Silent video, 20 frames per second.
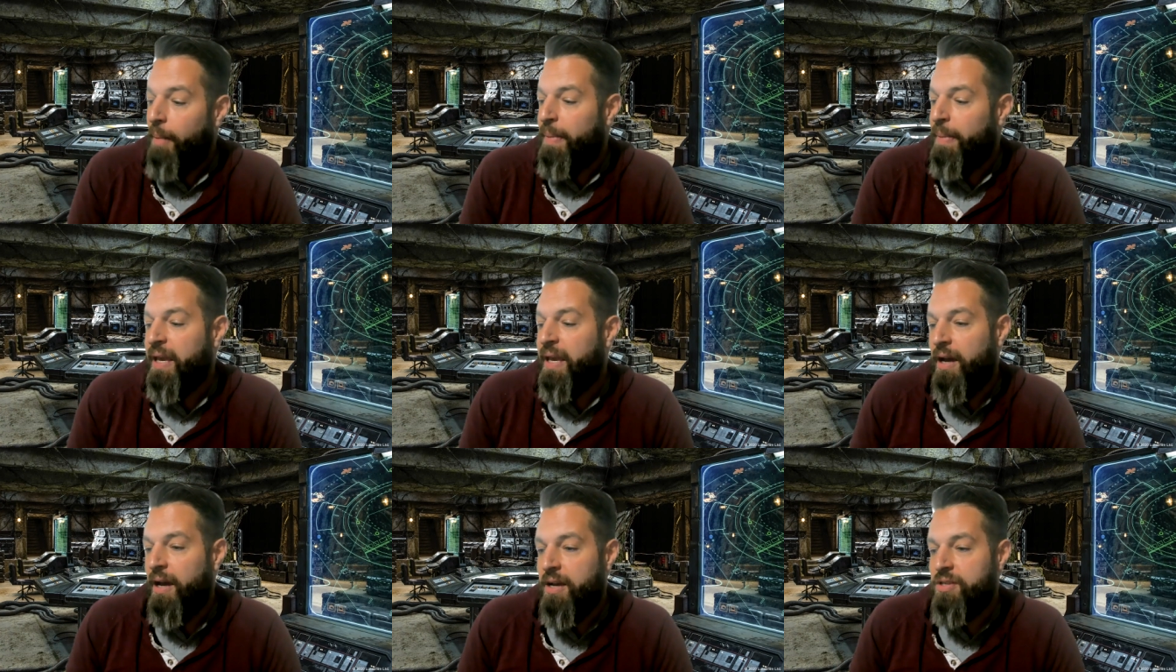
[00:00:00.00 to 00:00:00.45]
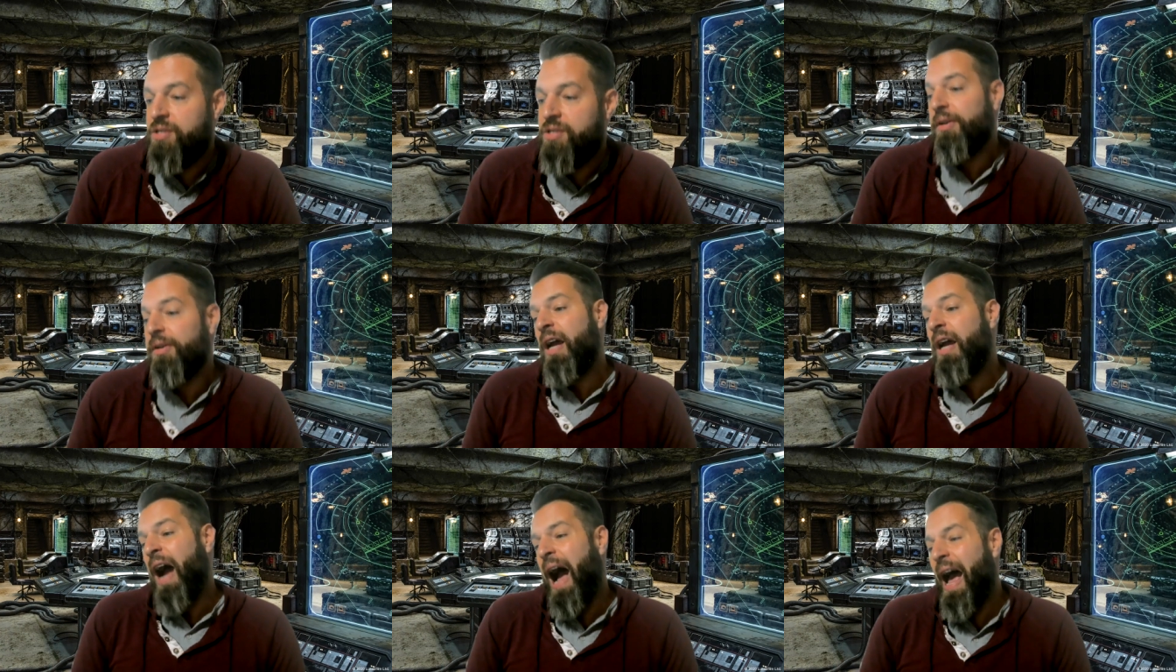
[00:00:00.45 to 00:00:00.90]
because
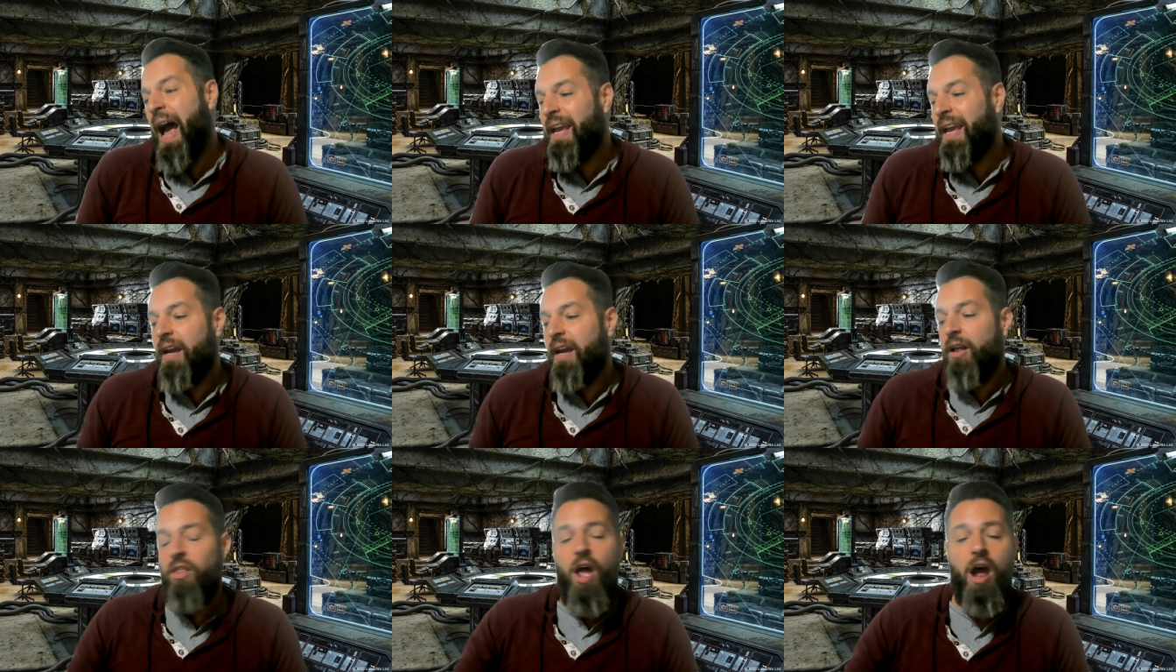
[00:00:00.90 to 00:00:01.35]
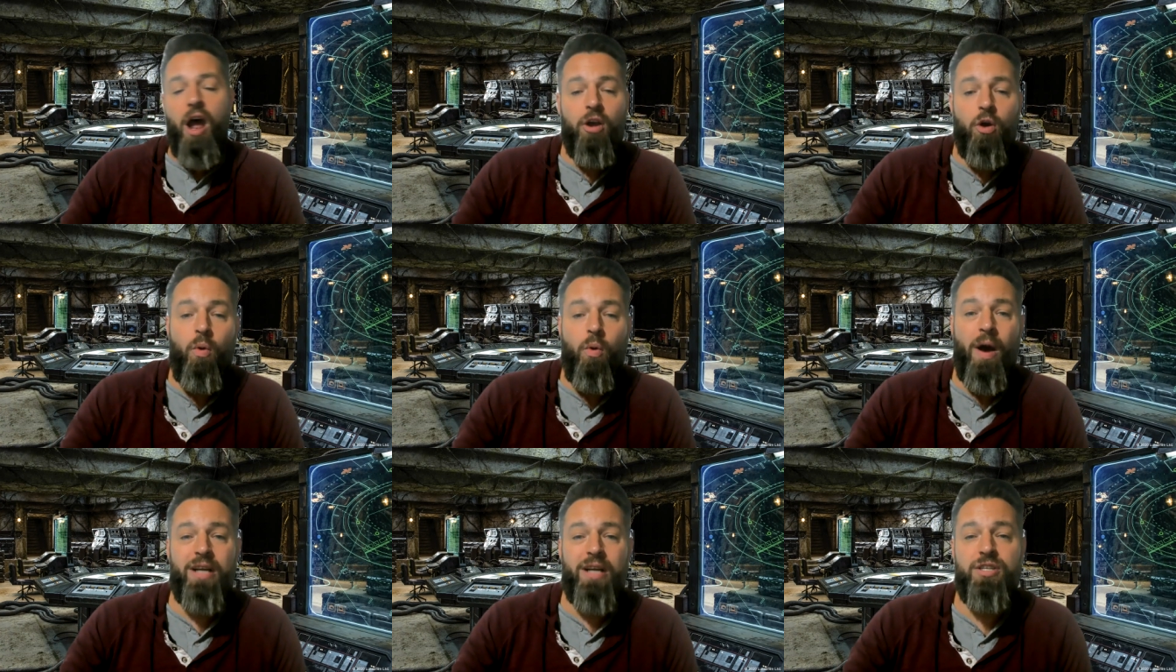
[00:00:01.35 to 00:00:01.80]
I get a lot of
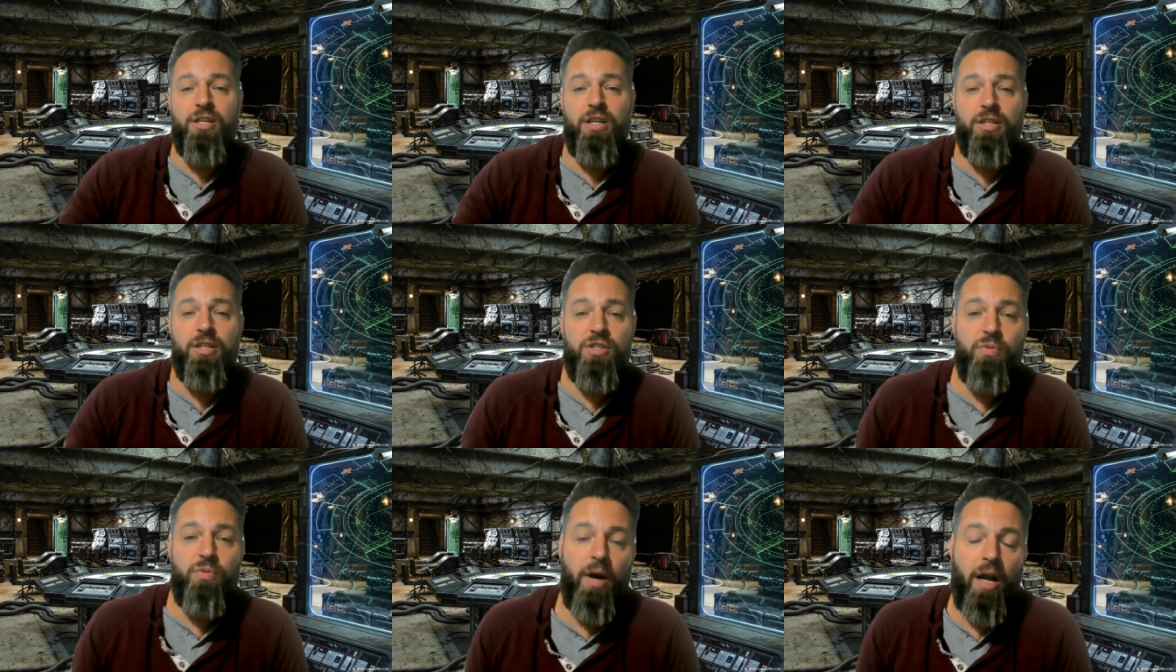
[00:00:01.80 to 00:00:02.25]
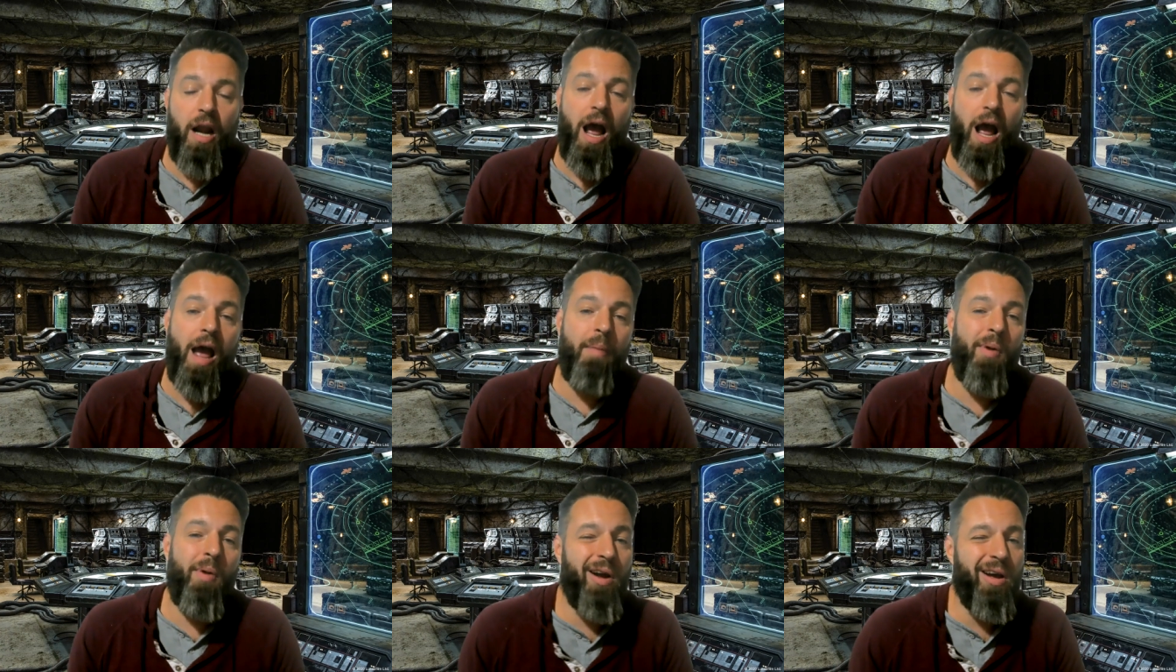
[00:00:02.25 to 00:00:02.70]
questions when
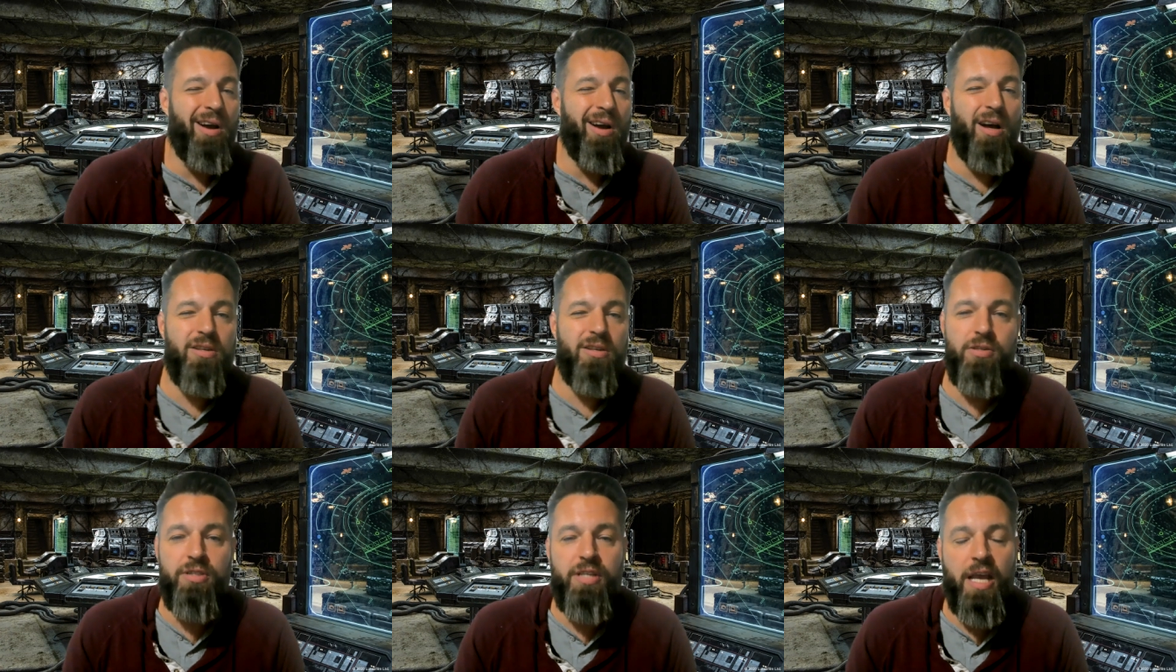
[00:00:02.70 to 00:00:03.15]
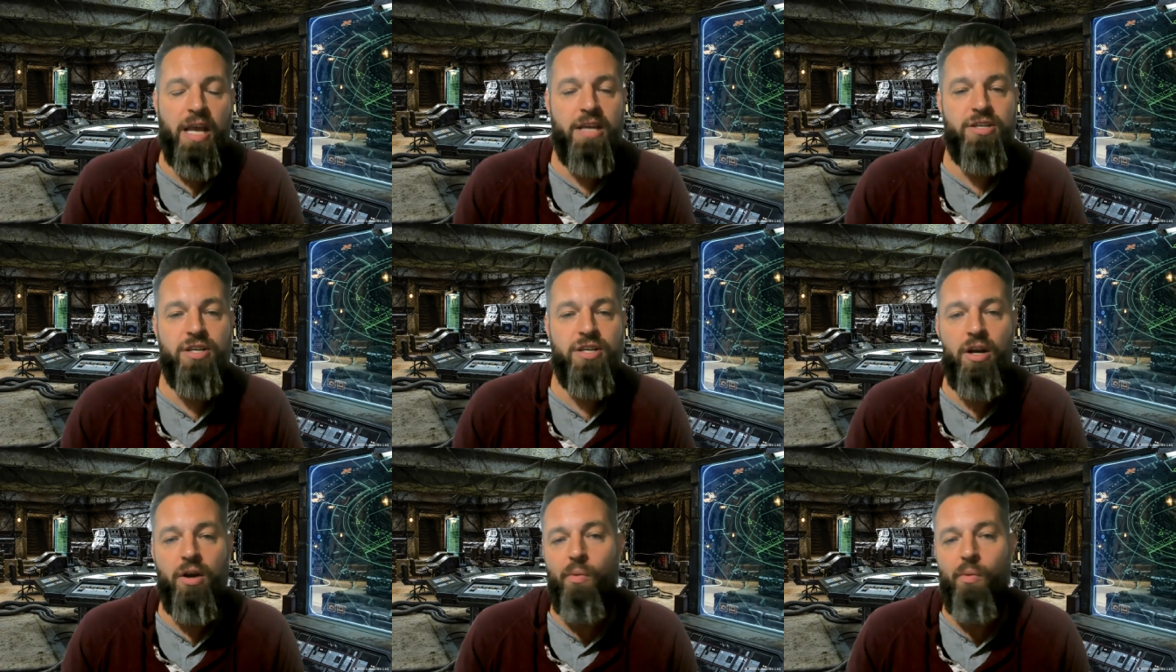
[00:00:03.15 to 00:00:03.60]
I'm on a
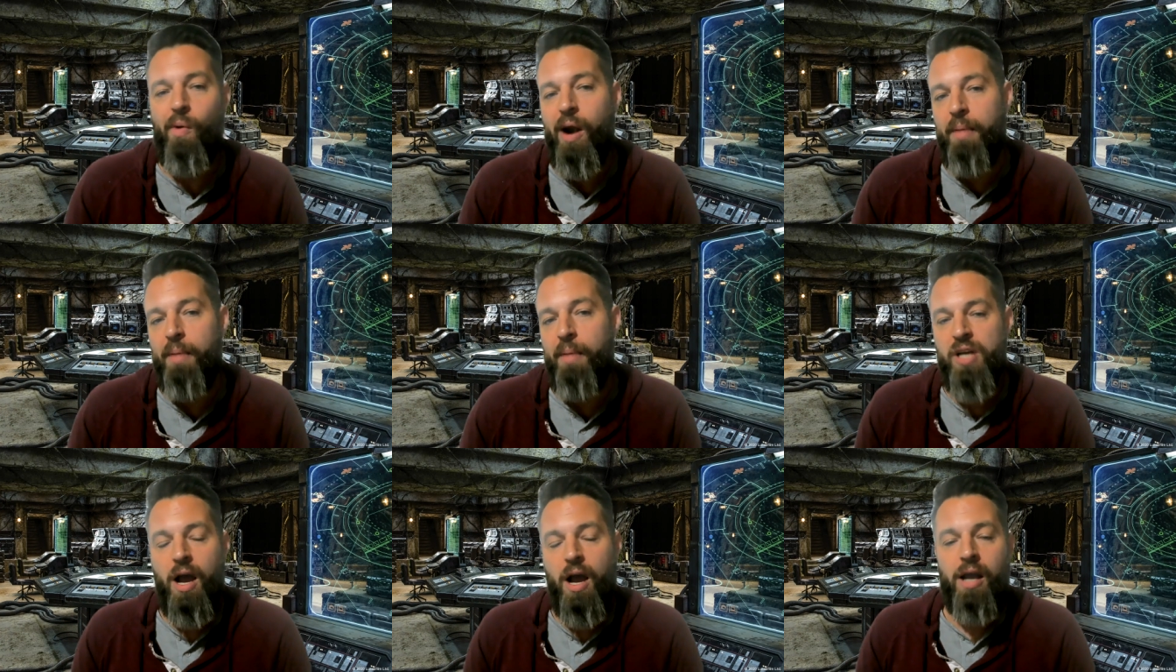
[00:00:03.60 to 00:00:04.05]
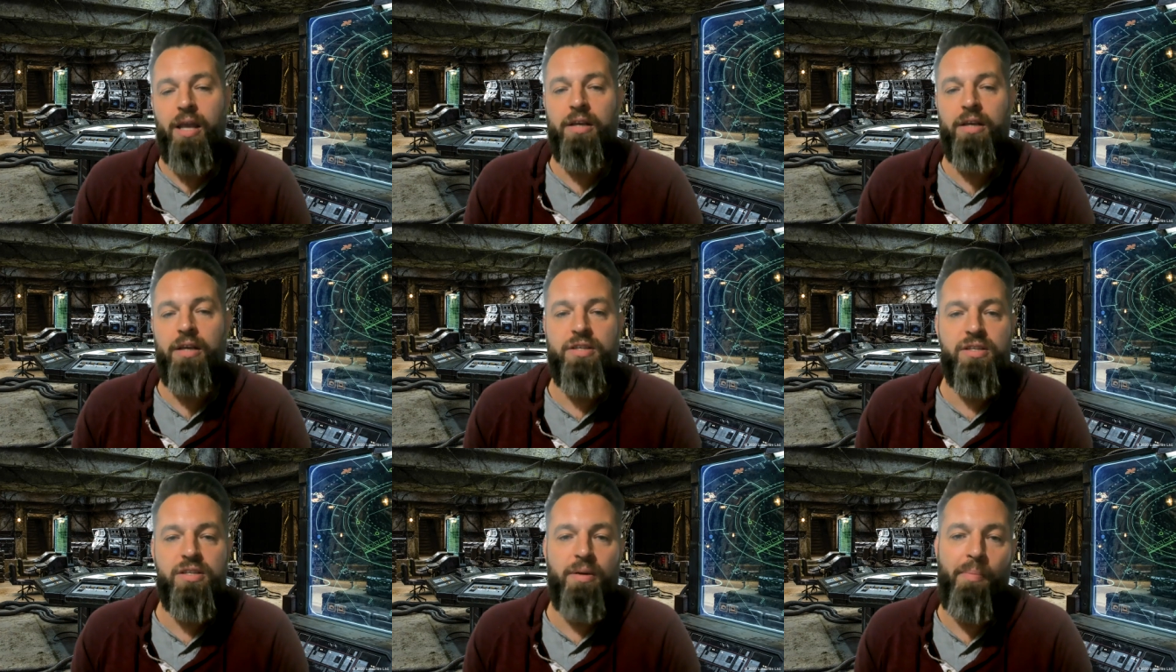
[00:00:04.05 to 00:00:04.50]
consultation or when I'm talking
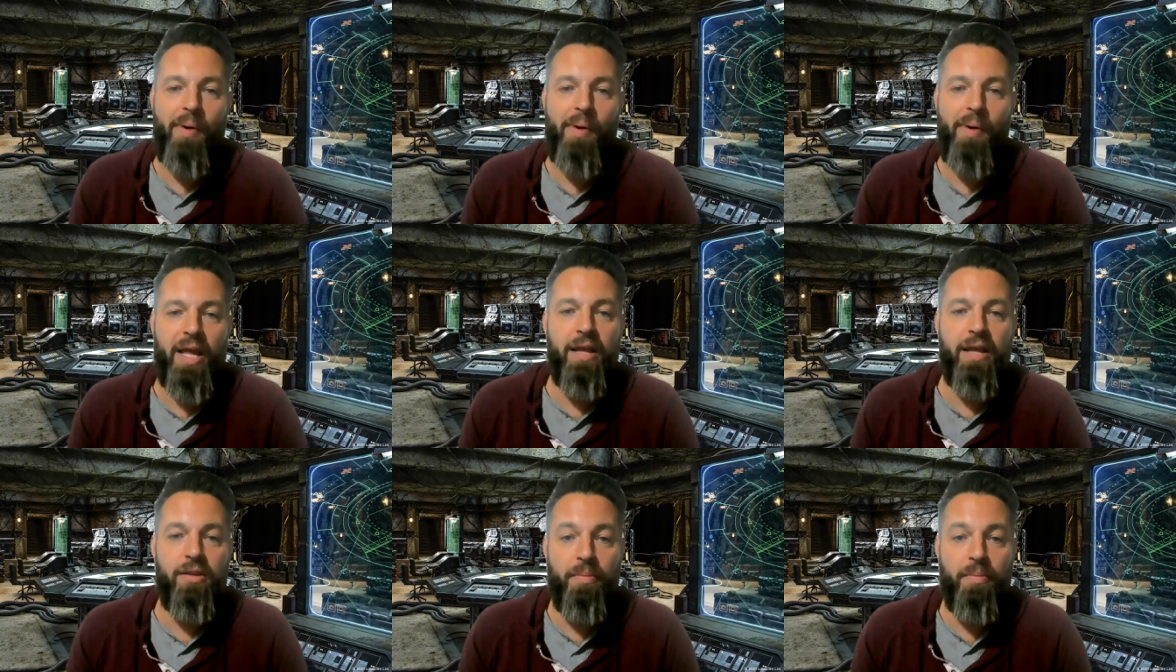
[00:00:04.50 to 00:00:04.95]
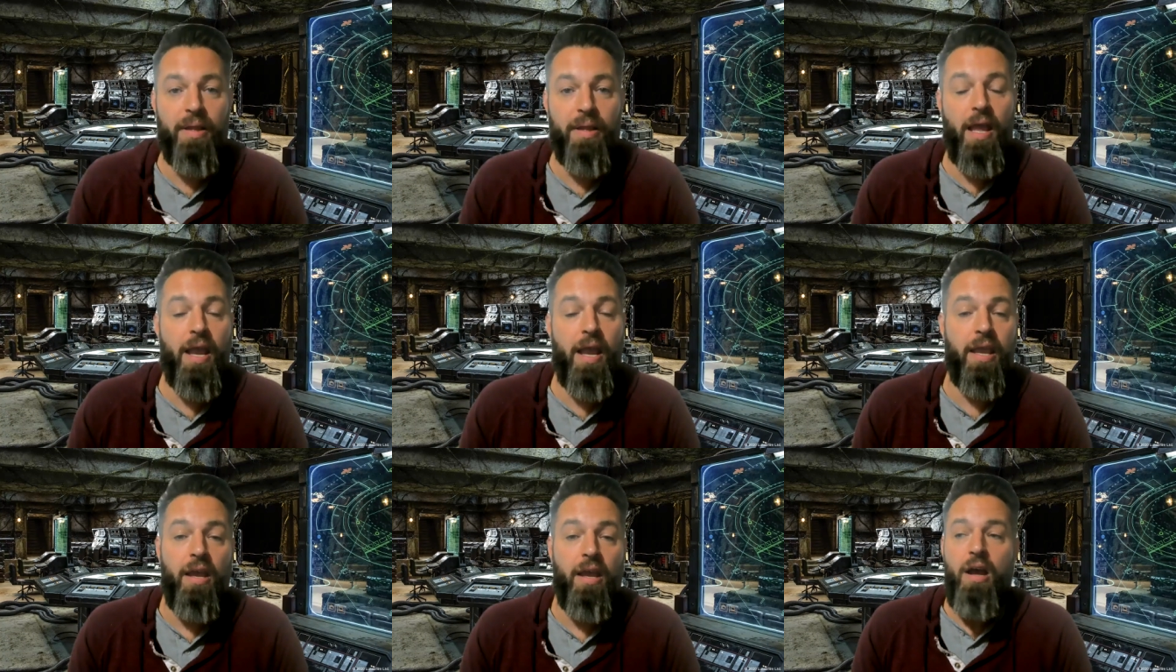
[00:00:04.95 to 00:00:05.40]
to somebody, and they'll be
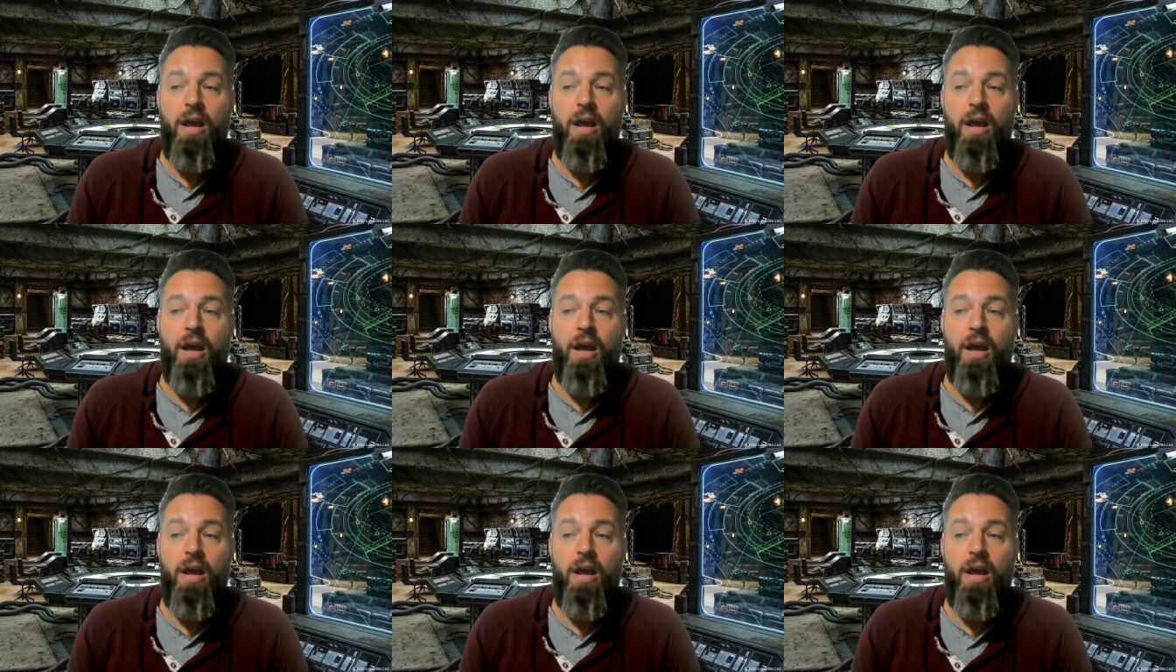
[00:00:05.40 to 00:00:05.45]
like,